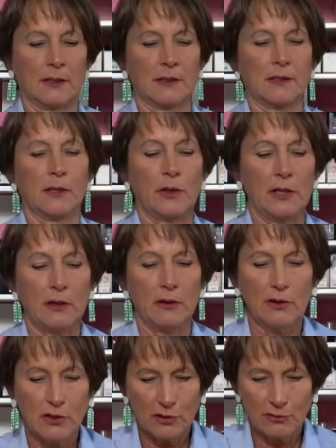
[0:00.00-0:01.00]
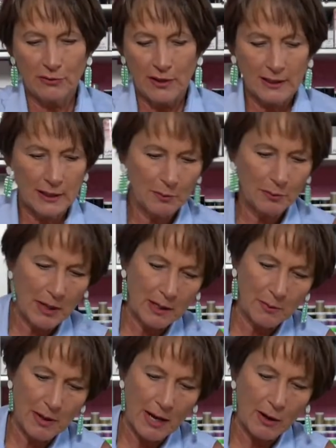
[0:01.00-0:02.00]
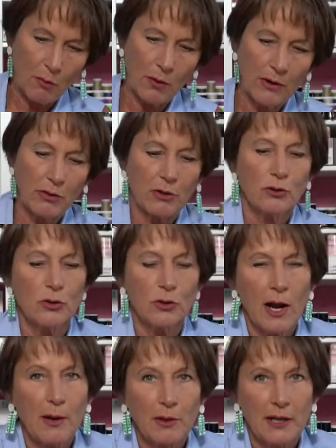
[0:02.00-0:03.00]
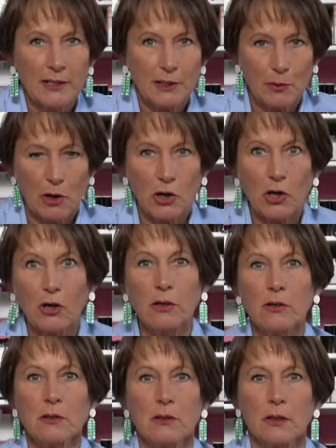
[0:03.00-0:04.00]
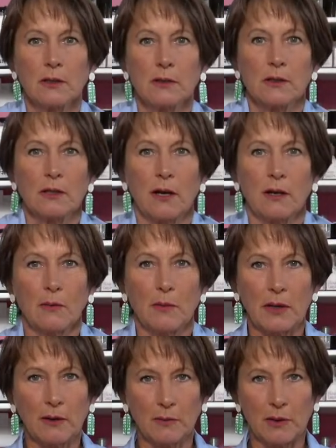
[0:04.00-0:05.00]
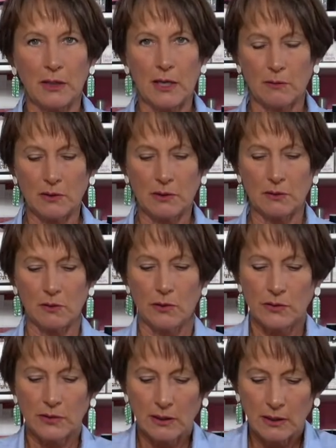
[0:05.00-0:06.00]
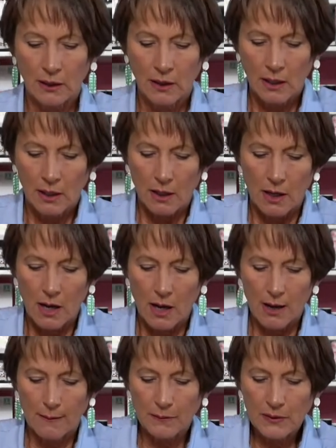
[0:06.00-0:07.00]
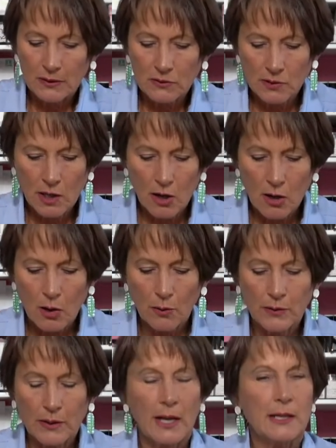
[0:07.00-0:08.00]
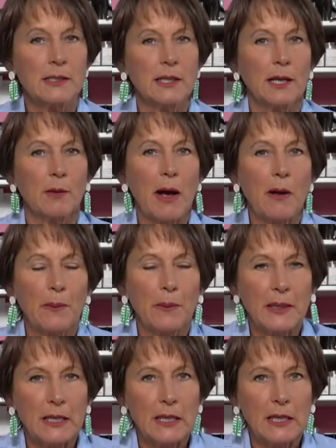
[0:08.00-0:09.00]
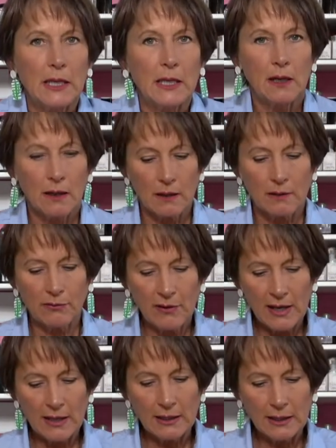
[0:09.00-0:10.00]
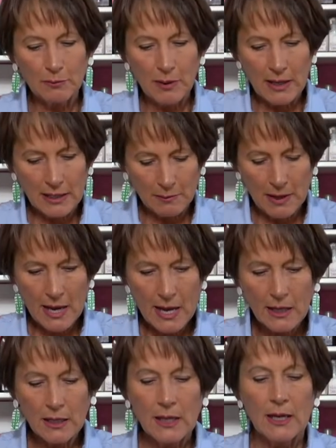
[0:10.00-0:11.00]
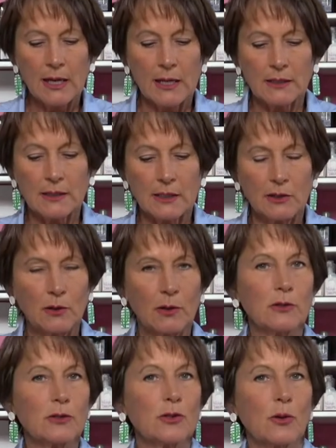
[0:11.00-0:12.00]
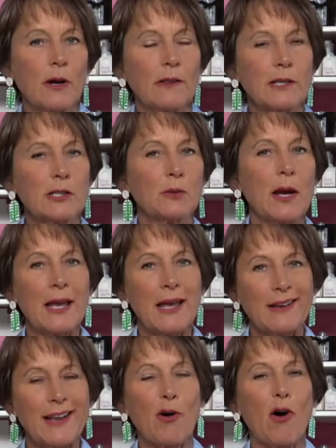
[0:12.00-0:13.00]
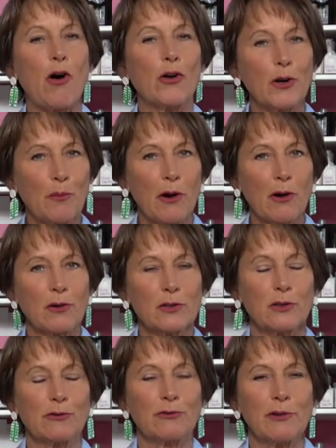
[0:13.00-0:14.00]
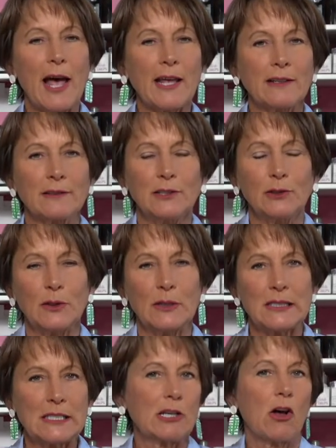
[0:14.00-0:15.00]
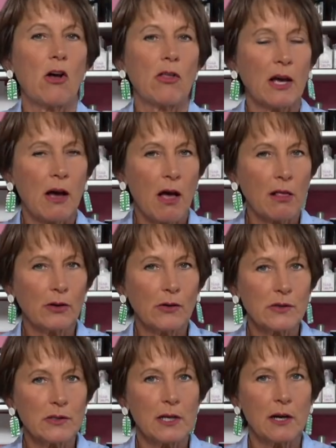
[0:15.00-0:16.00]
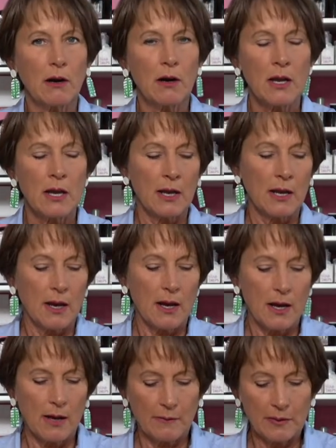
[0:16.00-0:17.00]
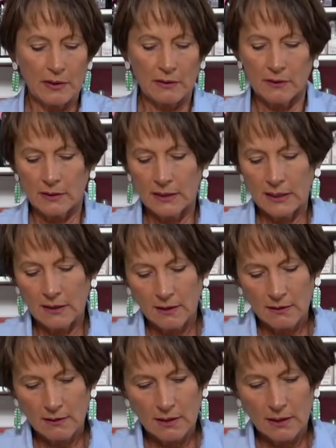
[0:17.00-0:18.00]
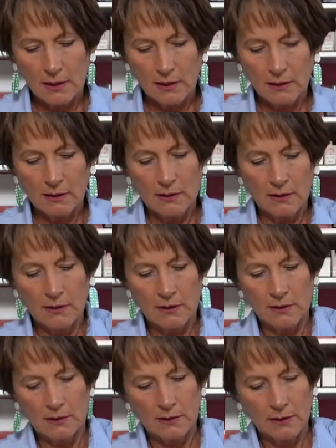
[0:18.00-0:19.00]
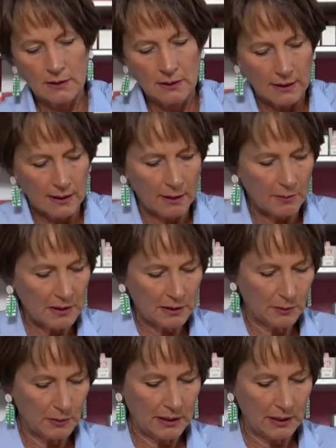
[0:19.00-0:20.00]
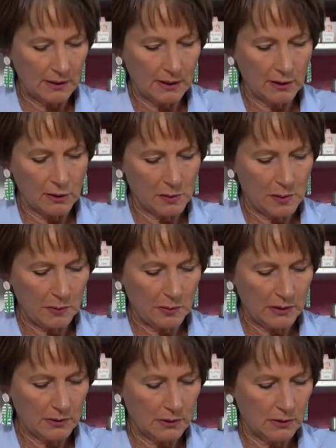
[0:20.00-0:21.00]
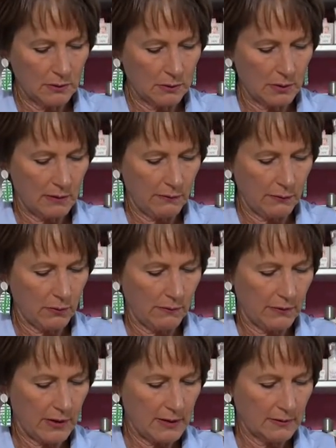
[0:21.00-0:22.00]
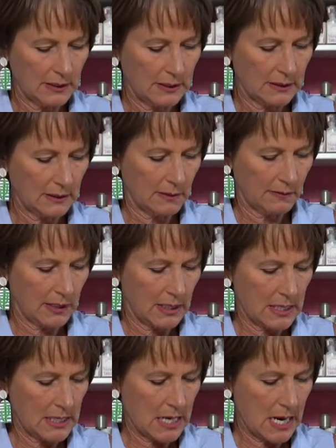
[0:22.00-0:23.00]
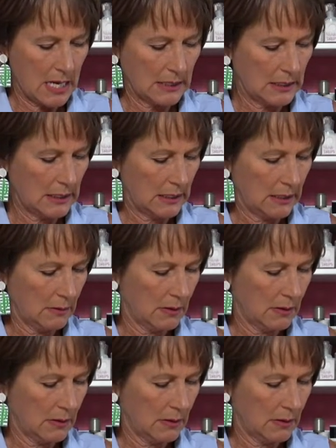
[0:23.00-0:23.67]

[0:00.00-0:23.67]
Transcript: So here is your Faline Buddy Bag with your tri-blend markers. Sorry, I know my, my camera's a little close, I think. Um, so the nice thing about the Faline Buddy Bag is that you can store it this way and now all your markers are flat. and You can see all the colors there um, in the how many do we get in here? I don't remember. One, two, three, four, five, six, seven, eight, nine, ten.